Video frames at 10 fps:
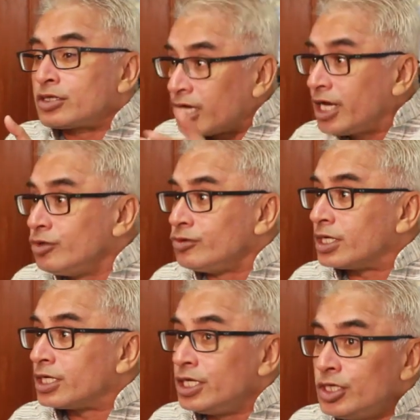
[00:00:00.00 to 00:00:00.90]
the
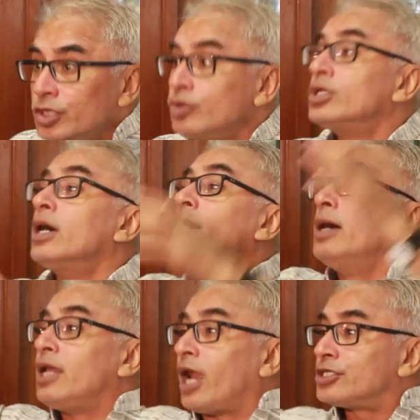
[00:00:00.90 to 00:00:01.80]
trade union he knew
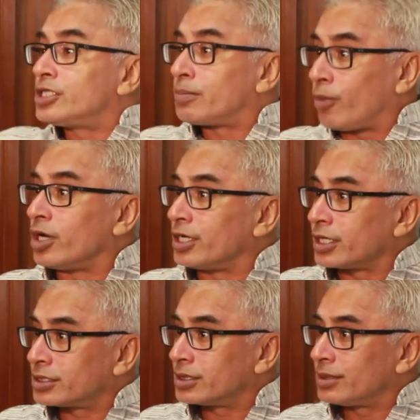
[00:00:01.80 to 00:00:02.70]
the larger
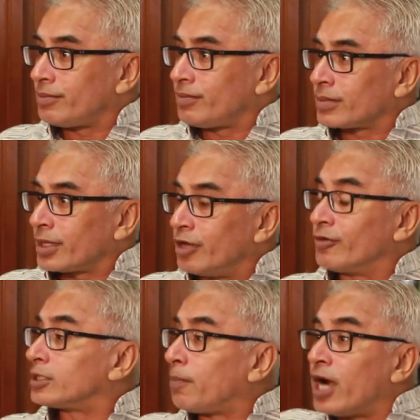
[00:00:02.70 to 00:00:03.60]
politics
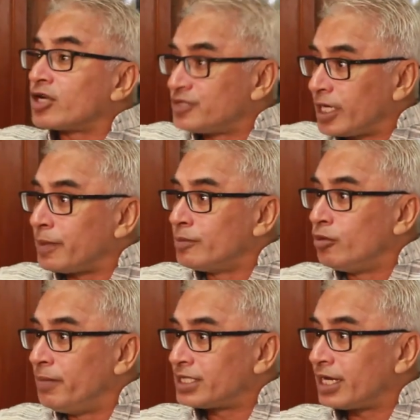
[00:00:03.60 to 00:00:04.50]
he was a part of
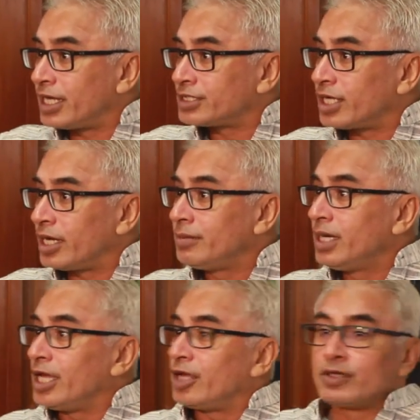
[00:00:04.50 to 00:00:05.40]
jp movement at that yes.
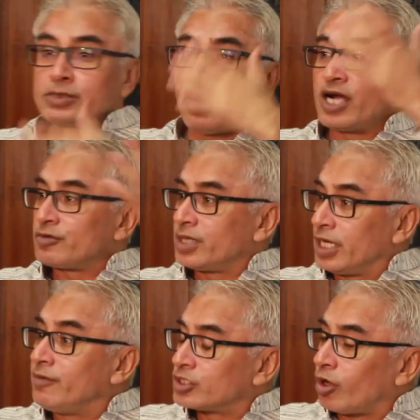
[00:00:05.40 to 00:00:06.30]
time he was
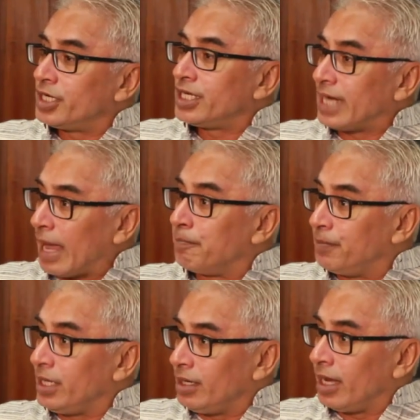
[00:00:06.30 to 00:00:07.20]
part of the he was already an
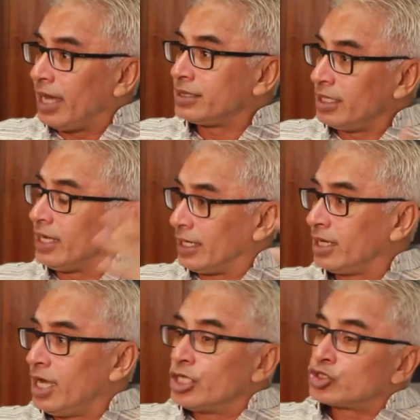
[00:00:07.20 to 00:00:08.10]
mp and
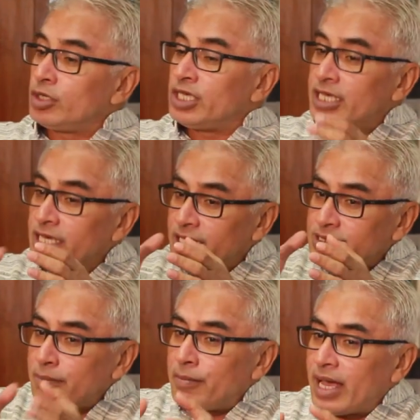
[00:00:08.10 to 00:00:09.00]
he had so
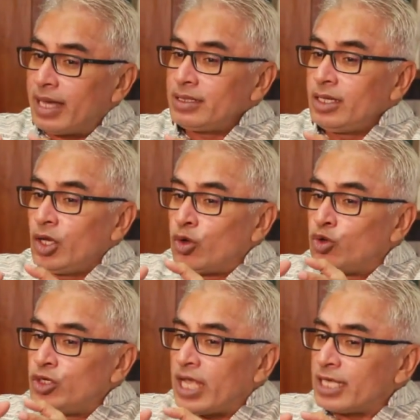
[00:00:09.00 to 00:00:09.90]
here is a man
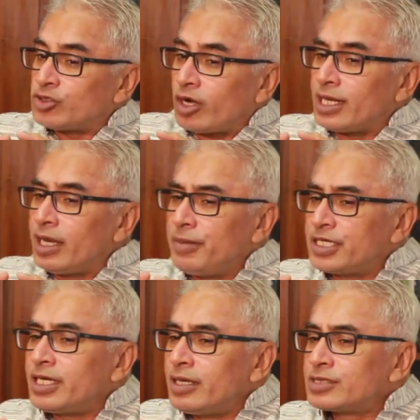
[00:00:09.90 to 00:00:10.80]
who has not
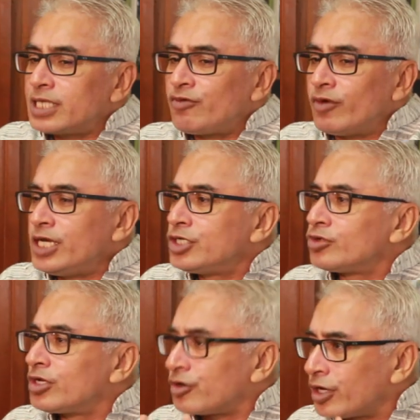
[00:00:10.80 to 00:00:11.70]
limited himself
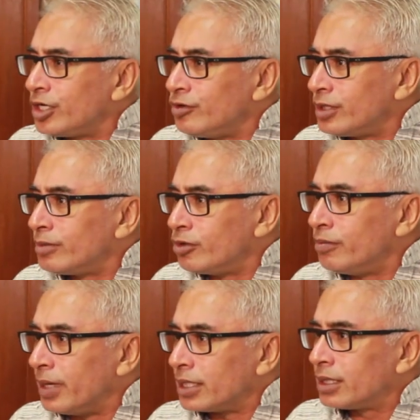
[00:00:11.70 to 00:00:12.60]
only to the trade
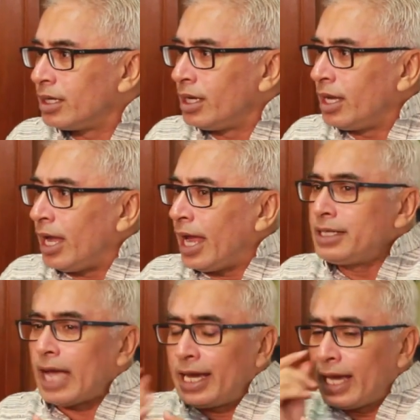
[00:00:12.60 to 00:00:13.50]
union movement. Mm.
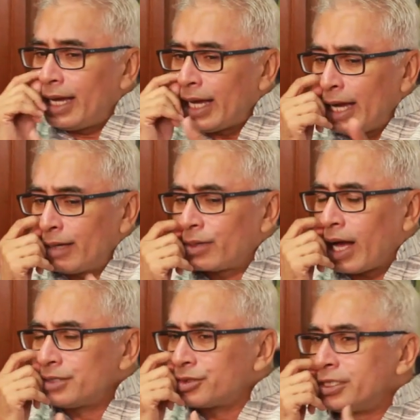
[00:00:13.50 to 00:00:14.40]
And I, I, I,
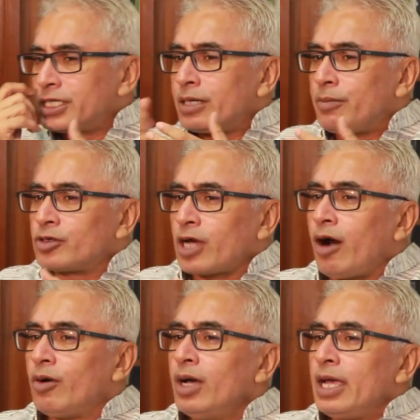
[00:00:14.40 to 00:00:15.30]
have also written
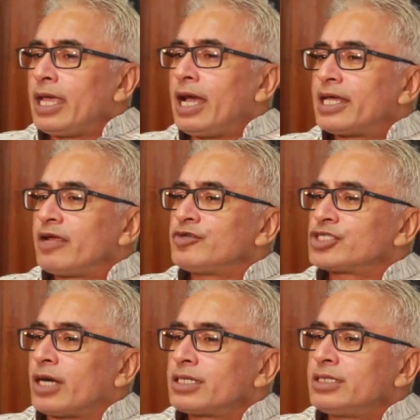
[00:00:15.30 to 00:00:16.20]
about how
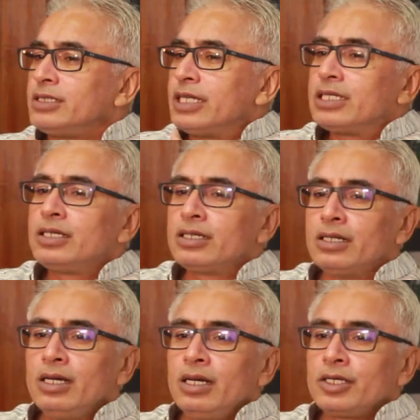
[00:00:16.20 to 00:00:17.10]
AIRF started taking,